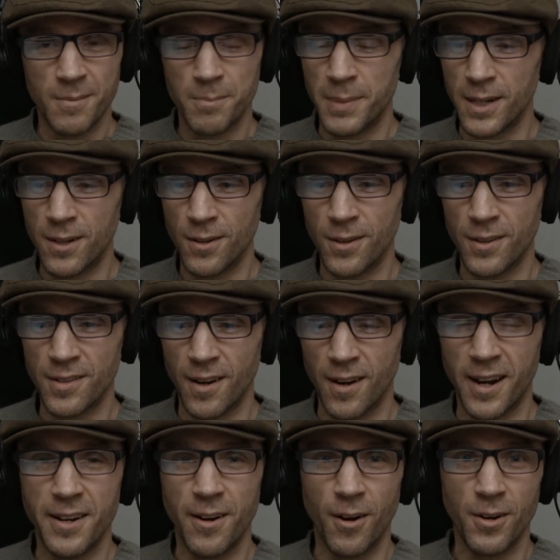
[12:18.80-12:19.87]
because
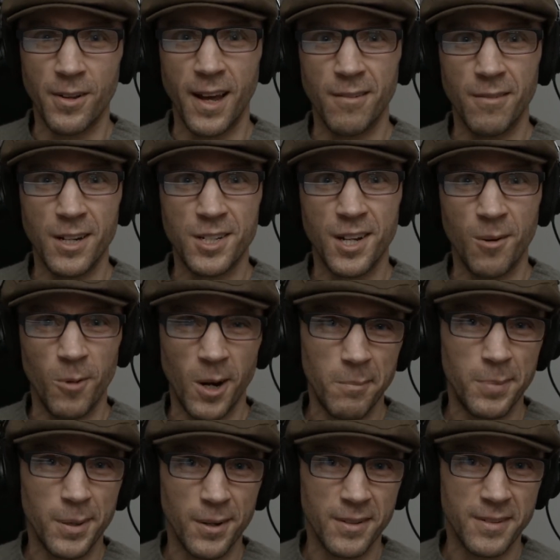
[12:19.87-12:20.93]
I know that reaching
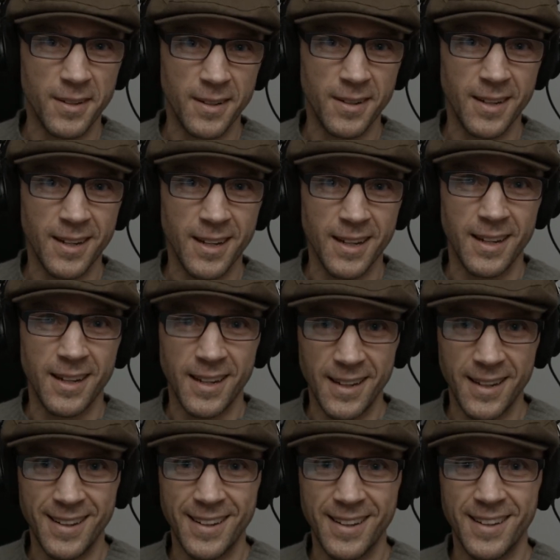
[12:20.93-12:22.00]
one person
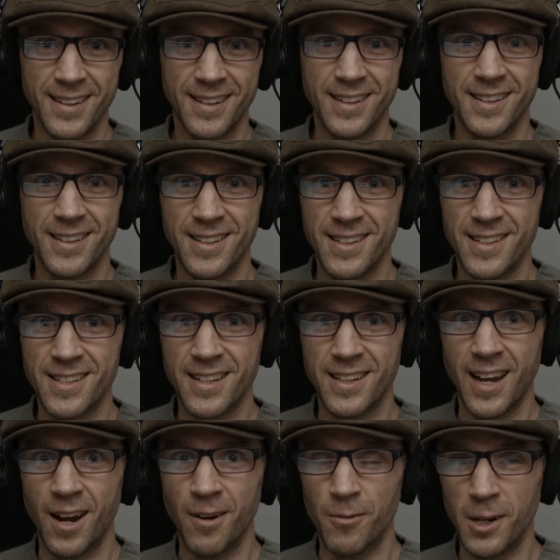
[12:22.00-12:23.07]
is
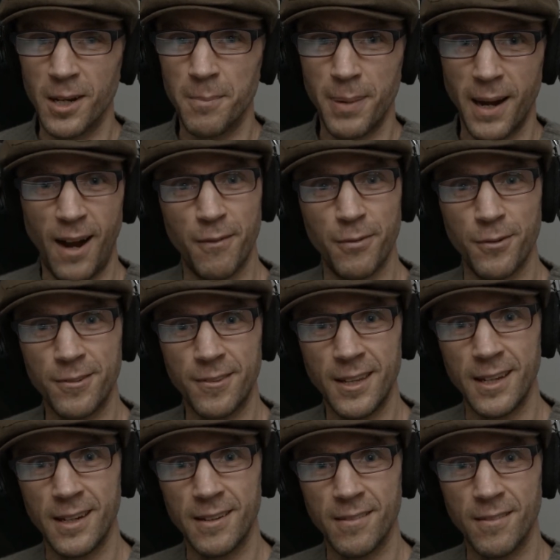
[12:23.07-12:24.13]
a really powerful
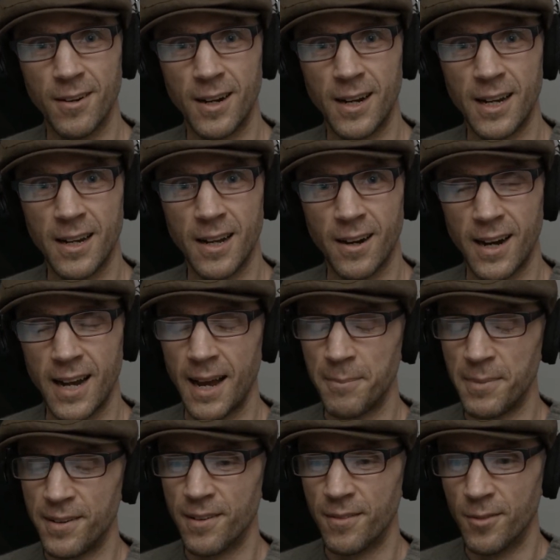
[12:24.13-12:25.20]
thing, right? I
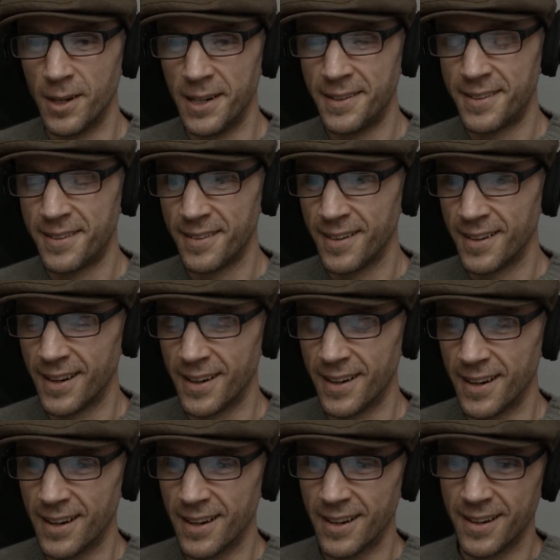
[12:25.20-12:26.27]
happen to reach,
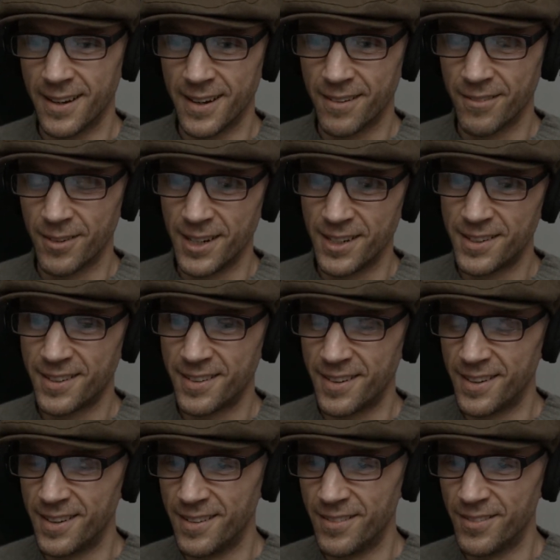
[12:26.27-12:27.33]
uh, reach,
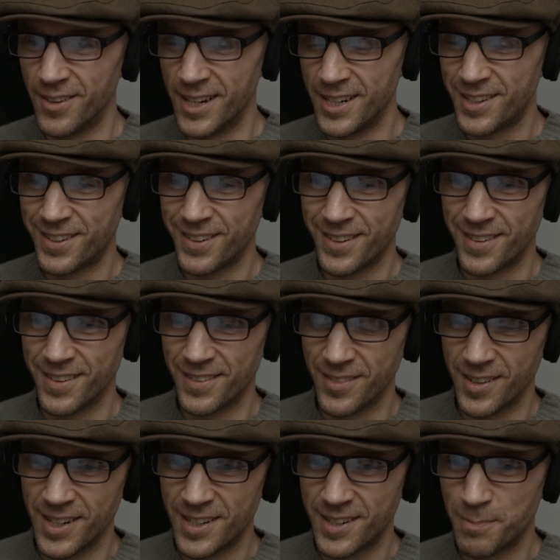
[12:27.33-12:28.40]
reach,
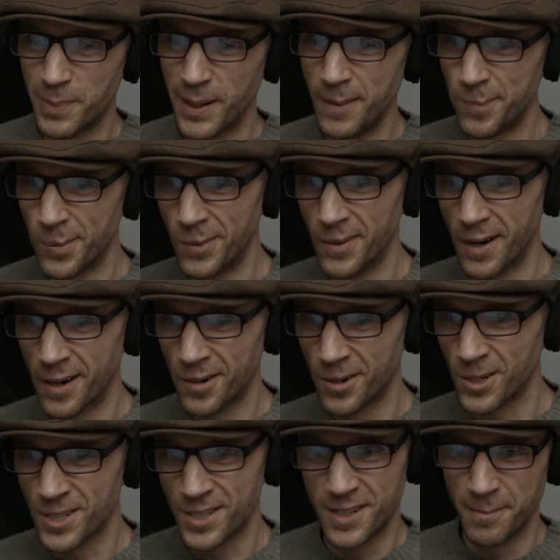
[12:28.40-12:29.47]
reach people
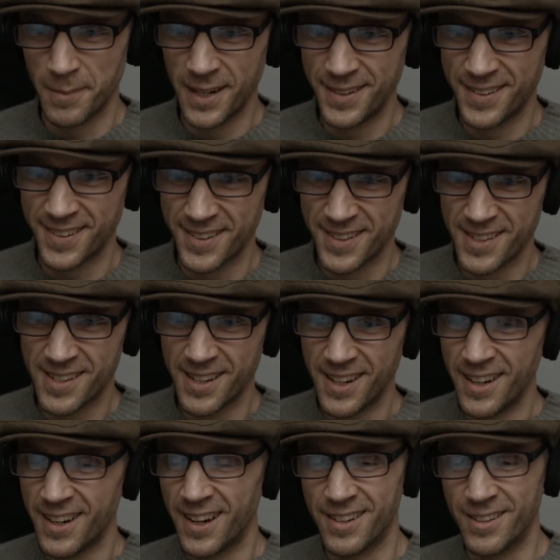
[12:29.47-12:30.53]
across dimensions,
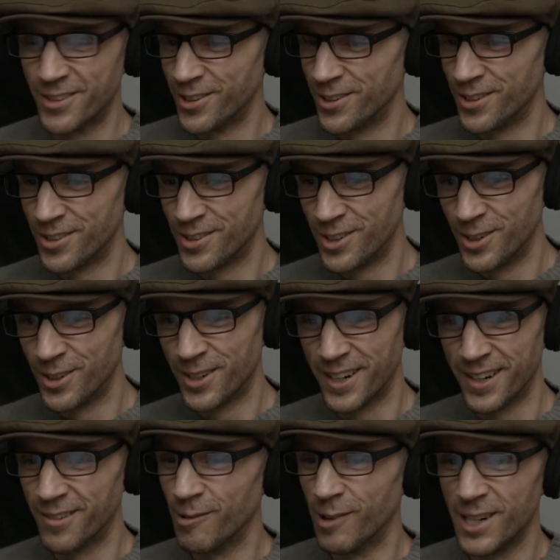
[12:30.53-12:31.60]
and as soon as you
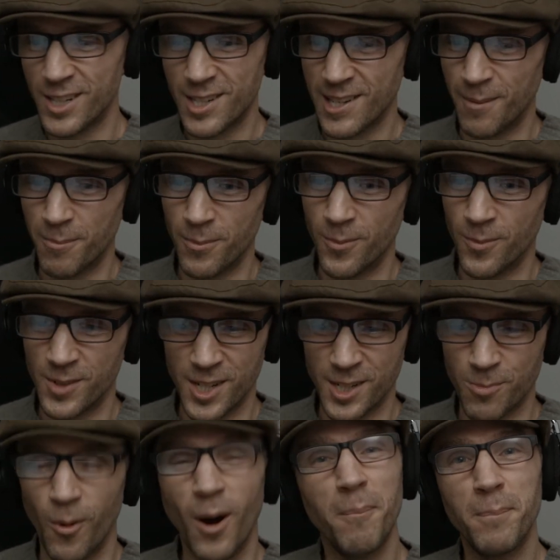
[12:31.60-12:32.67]
can reach some
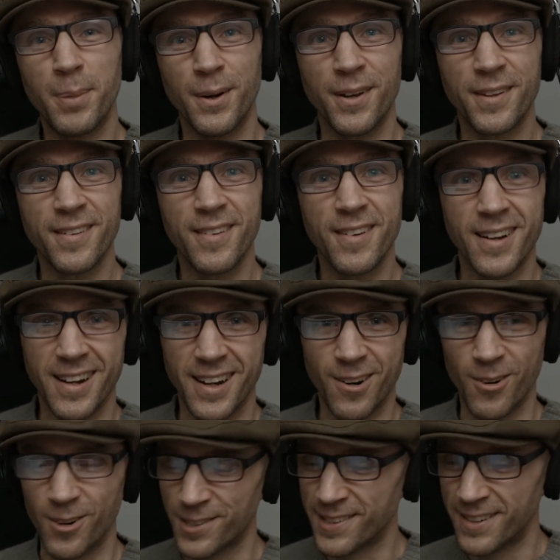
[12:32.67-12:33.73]
just one person
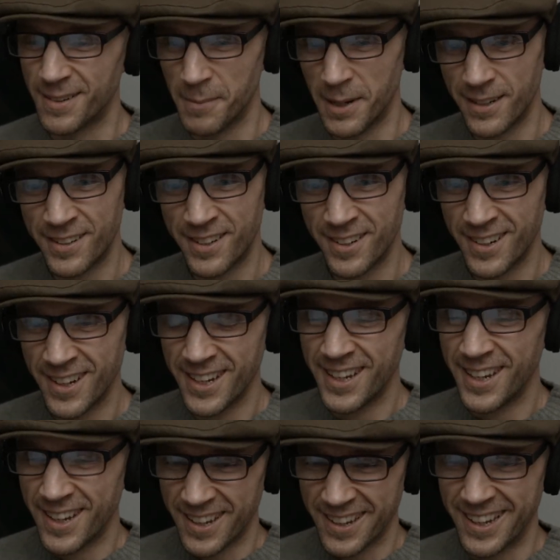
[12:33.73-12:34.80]
across a dimension,
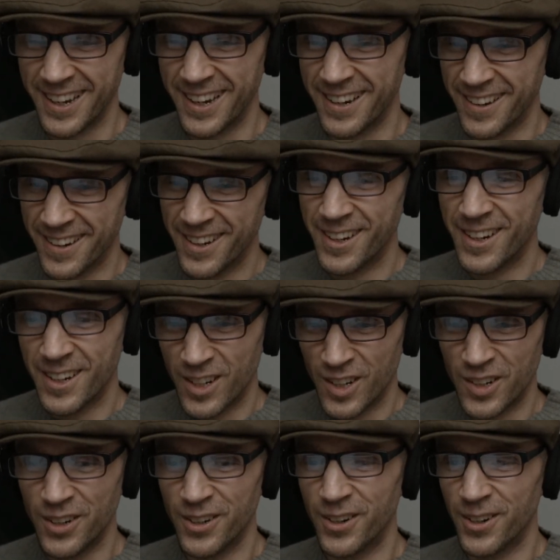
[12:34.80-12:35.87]
then
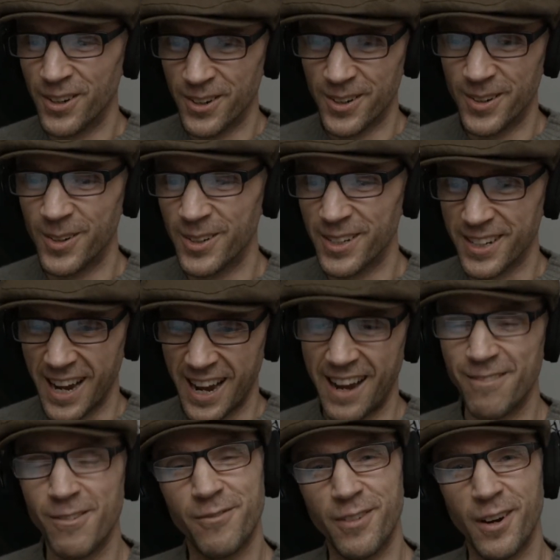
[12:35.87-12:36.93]
you
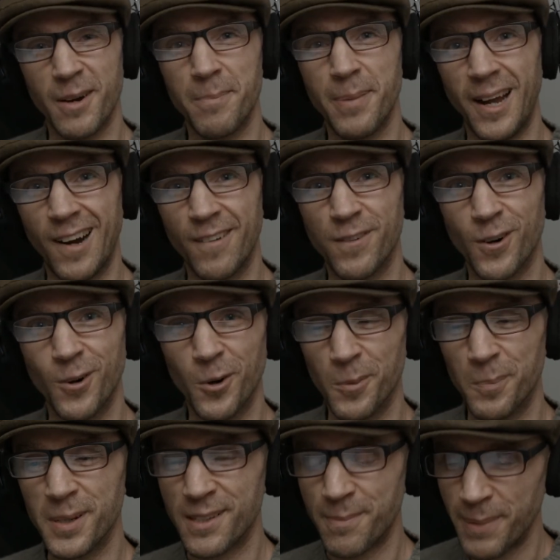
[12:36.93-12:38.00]
have a very powerful
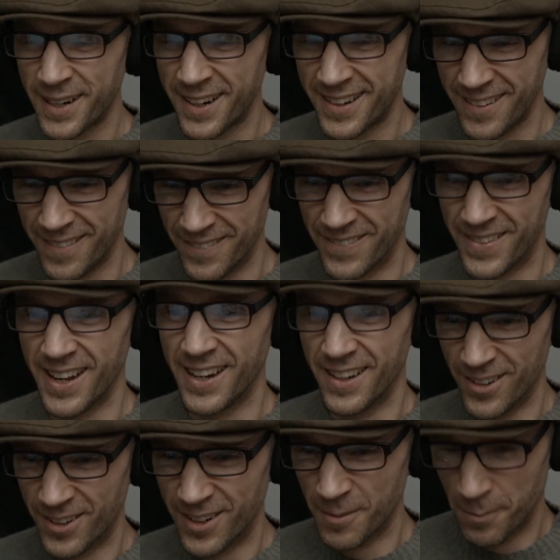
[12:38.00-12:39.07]
perspective that
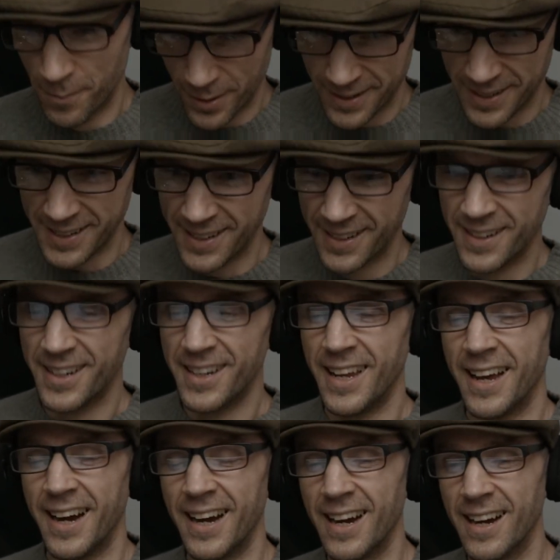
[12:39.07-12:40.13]
you can bring.
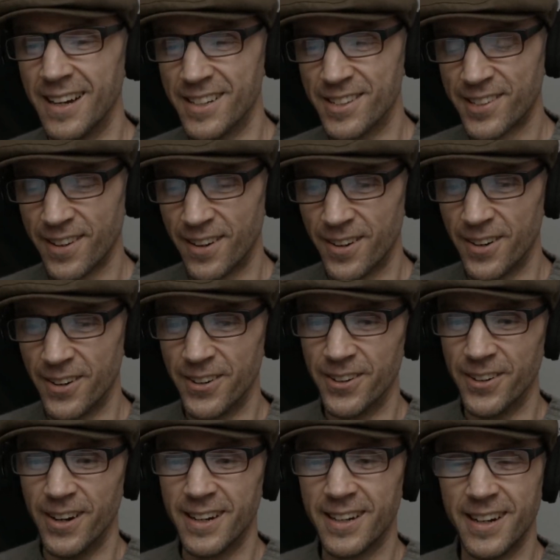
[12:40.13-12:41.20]
Uh, so
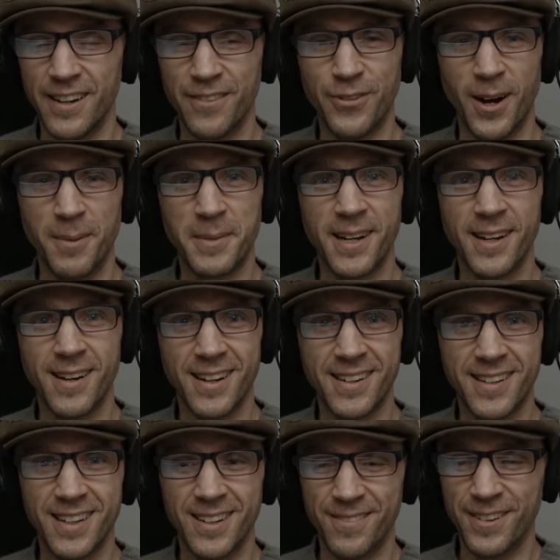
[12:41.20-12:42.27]
if I'm
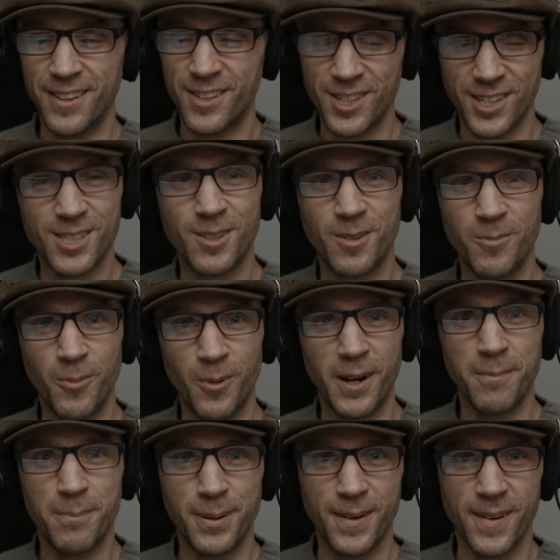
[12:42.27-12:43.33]
connecting with just
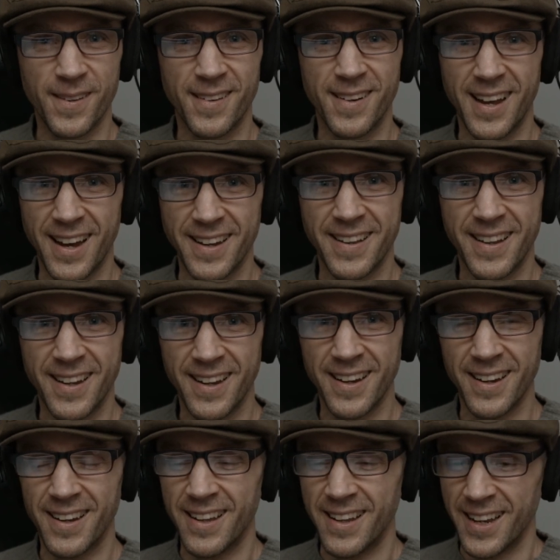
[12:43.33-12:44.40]
one person out there,
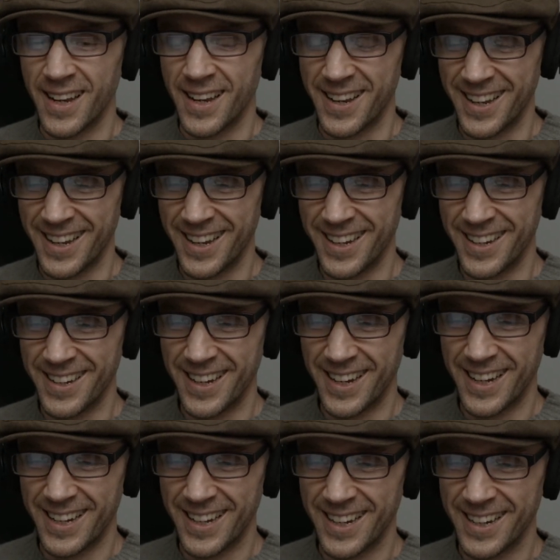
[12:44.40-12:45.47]
then
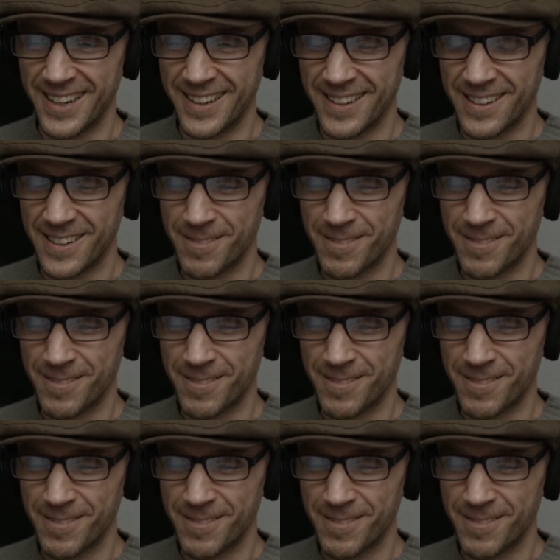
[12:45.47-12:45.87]
uh,